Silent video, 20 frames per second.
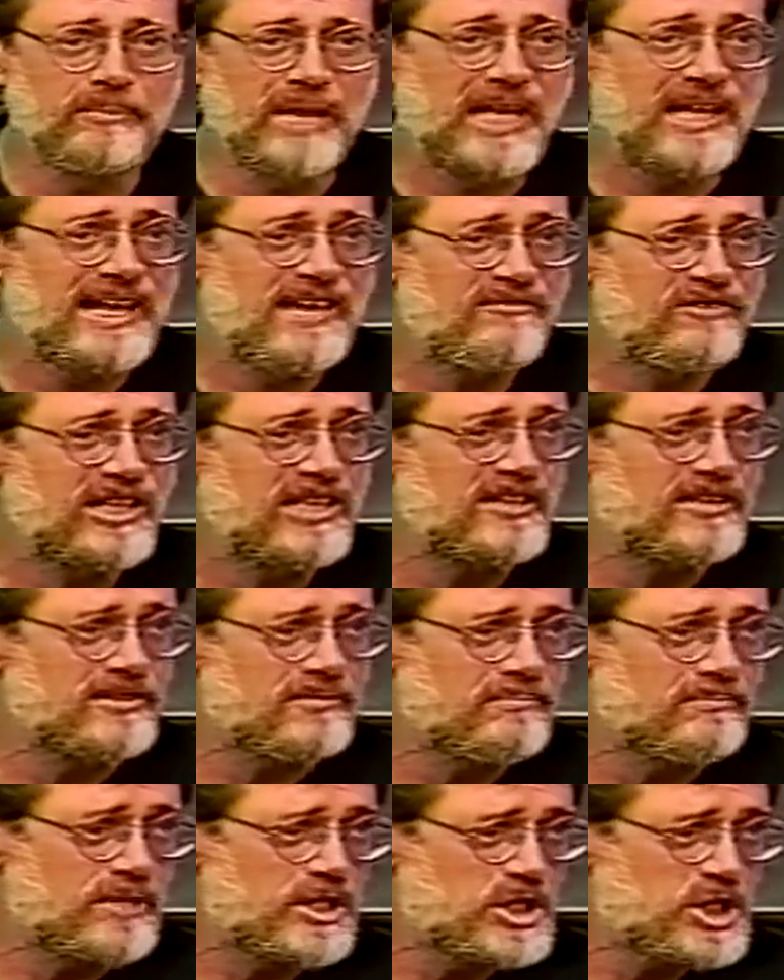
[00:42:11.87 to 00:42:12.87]

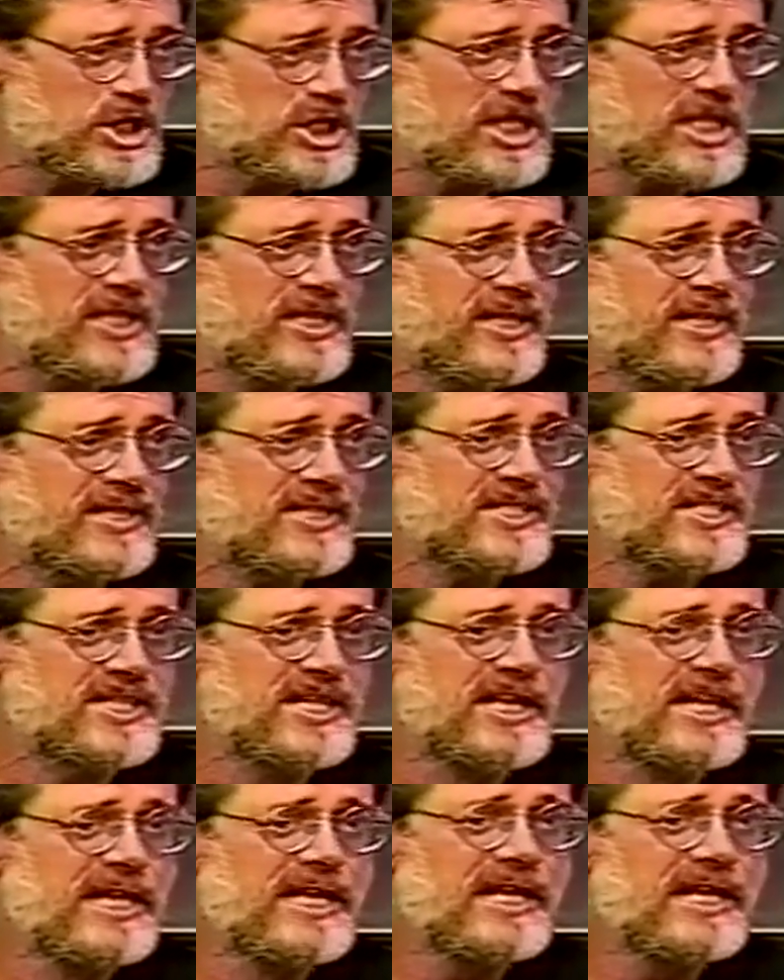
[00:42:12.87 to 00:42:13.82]
malevolent machines.